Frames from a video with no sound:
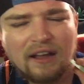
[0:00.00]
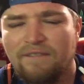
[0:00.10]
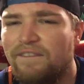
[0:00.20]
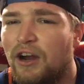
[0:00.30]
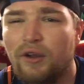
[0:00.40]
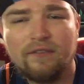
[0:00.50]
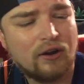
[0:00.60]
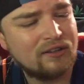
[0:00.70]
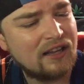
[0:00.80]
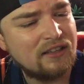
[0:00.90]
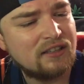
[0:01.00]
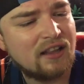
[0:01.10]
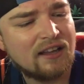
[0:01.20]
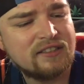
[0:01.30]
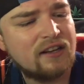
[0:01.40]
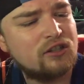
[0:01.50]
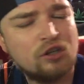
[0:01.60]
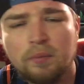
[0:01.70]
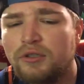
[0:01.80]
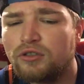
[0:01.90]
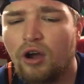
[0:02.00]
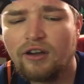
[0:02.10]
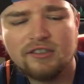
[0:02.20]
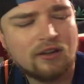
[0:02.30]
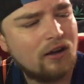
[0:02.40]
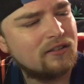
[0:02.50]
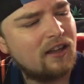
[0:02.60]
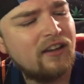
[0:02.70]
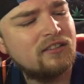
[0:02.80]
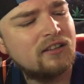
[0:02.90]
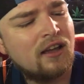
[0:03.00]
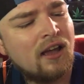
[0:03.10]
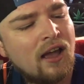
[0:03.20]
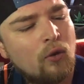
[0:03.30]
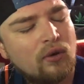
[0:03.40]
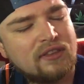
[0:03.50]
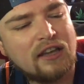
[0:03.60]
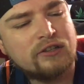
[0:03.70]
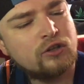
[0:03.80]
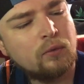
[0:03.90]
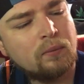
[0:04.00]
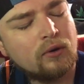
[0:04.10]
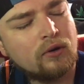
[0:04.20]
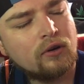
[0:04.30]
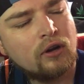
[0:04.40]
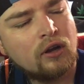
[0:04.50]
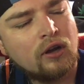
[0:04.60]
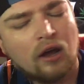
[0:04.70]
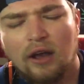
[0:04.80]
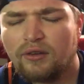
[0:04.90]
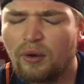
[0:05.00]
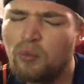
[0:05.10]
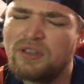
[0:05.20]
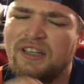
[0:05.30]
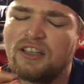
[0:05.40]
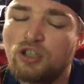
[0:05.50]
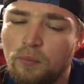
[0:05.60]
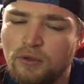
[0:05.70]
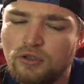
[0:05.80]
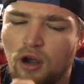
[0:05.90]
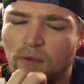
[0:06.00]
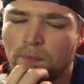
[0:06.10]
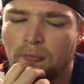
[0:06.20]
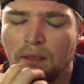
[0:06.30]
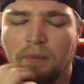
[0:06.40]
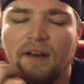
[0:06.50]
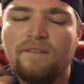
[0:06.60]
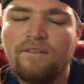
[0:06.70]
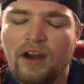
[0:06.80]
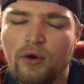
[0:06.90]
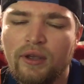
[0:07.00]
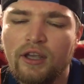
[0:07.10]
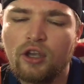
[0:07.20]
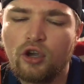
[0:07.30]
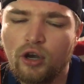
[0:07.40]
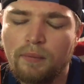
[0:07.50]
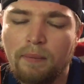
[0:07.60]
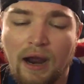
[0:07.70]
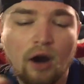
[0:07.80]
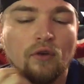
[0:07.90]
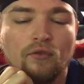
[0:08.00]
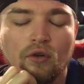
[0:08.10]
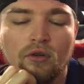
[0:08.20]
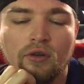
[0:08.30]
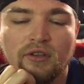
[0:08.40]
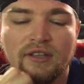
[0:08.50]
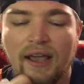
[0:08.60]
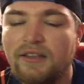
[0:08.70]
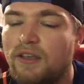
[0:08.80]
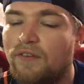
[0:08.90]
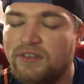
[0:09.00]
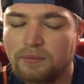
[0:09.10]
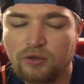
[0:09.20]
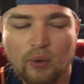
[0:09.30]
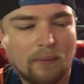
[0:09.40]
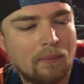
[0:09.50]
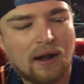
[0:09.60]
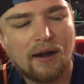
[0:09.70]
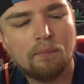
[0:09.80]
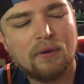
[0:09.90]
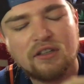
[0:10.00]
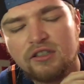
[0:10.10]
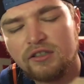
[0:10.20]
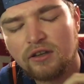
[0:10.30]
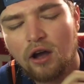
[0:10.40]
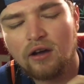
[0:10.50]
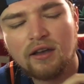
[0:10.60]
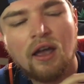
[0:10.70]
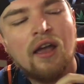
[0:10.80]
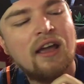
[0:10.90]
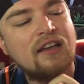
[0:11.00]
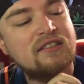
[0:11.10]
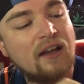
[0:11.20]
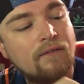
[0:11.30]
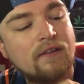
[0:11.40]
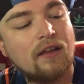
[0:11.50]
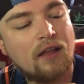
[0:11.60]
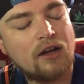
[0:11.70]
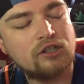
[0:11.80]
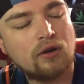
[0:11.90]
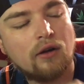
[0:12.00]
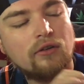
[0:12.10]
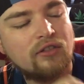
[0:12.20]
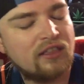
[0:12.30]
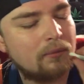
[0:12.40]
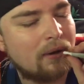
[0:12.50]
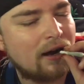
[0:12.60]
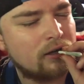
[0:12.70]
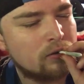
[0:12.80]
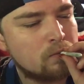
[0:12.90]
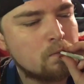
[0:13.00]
And very, very tasty. Like I said, super strong skunk taste with that super, I wouldn't say super strong, but a very good, powerful taste of some sweet pine. But the skunk is definitely a lot stronger than the pine.